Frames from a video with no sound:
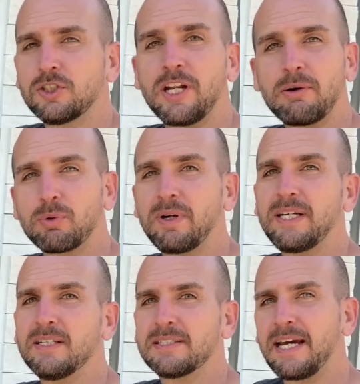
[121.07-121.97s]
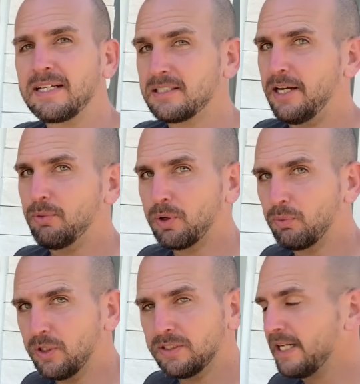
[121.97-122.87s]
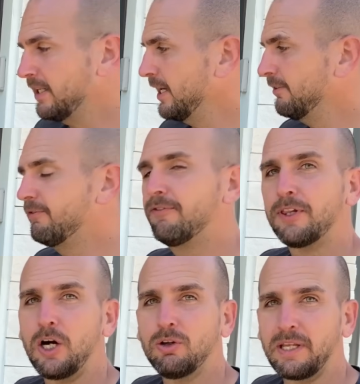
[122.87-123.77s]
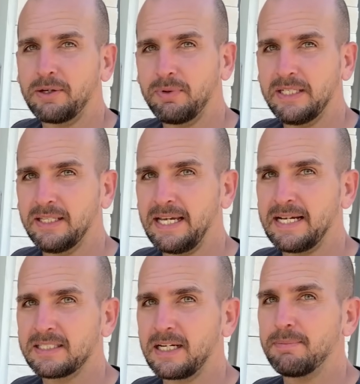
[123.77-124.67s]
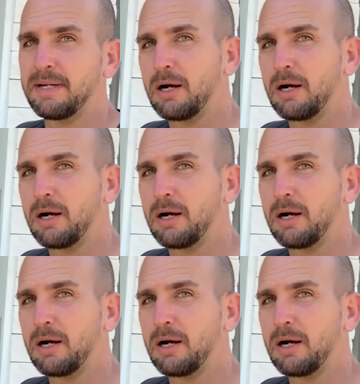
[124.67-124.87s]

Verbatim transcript: So now we're ready to test and we will not have flow like we did last time.